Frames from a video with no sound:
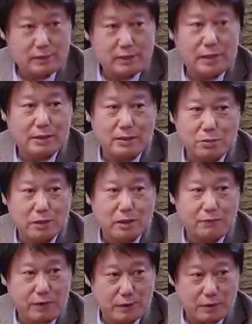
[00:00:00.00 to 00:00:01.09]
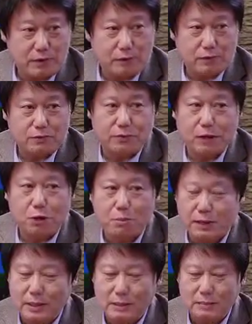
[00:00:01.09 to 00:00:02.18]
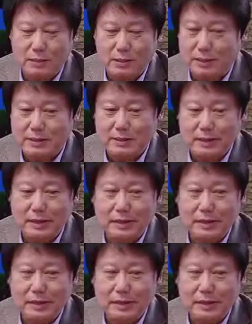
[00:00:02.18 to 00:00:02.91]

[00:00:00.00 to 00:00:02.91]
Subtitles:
Chinese New Year festival for the opening piece.